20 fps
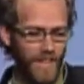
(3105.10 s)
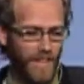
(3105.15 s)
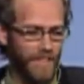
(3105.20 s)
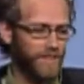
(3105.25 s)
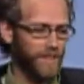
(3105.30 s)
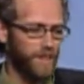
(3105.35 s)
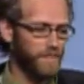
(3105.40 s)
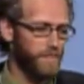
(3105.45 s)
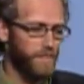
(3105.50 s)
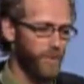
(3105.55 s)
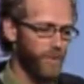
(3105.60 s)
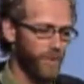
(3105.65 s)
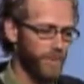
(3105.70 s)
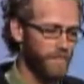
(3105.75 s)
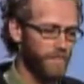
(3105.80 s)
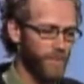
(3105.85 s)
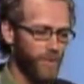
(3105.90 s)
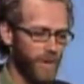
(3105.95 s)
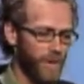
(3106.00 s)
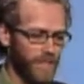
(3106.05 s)
That's an
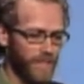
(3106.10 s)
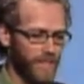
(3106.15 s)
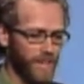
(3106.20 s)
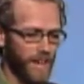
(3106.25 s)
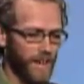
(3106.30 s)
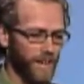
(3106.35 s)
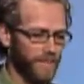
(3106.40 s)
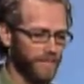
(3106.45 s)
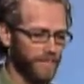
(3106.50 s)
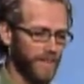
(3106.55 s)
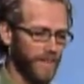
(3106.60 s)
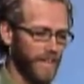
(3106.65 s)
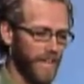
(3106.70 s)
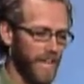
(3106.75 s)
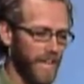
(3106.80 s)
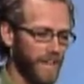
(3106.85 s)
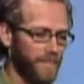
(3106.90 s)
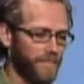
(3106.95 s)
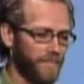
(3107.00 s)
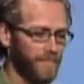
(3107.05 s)
important point there.
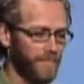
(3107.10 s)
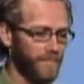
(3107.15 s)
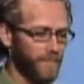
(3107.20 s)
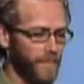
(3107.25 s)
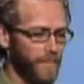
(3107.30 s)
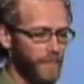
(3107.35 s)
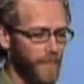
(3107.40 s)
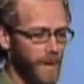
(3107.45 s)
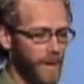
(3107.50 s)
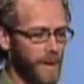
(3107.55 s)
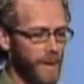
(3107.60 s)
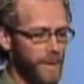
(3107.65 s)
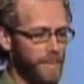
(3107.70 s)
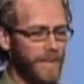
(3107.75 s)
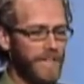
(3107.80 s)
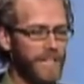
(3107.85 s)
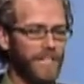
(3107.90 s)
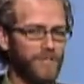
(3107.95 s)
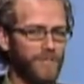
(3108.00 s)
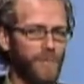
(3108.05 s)
Okay?
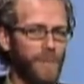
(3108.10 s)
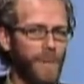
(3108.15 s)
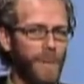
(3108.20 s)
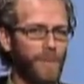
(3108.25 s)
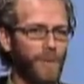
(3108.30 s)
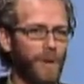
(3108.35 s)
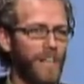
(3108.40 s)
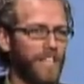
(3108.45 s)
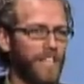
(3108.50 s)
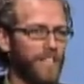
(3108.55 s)
Because remember,